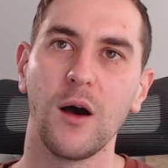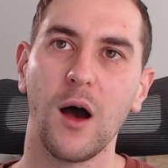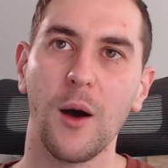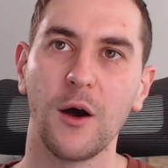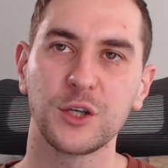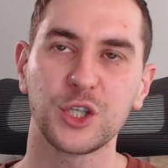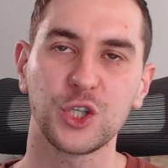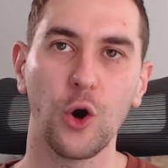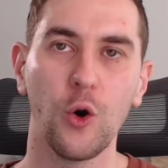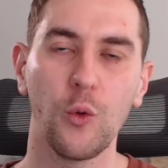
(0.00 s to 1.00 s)
a
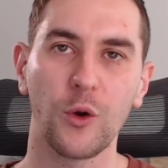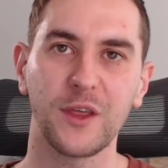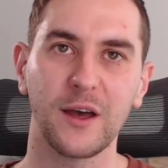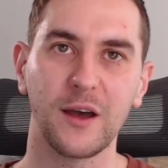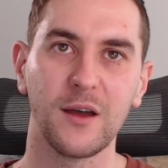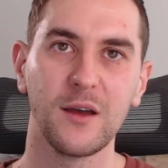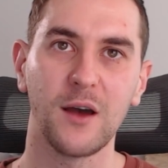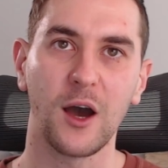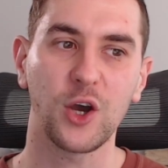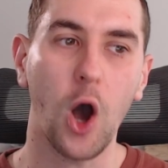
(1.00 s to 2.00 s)
show with a,
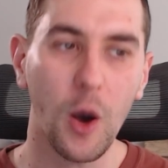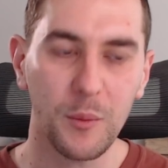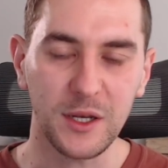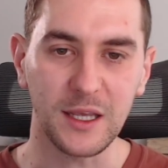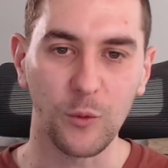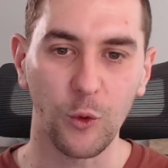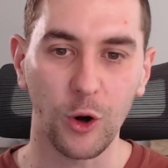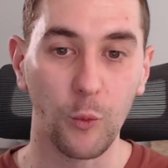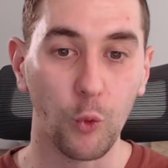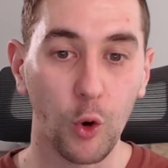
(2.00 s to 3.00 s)
a comedy where
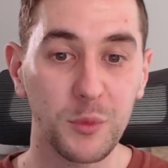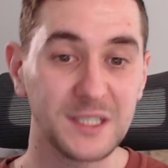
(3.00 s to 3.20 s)
a woman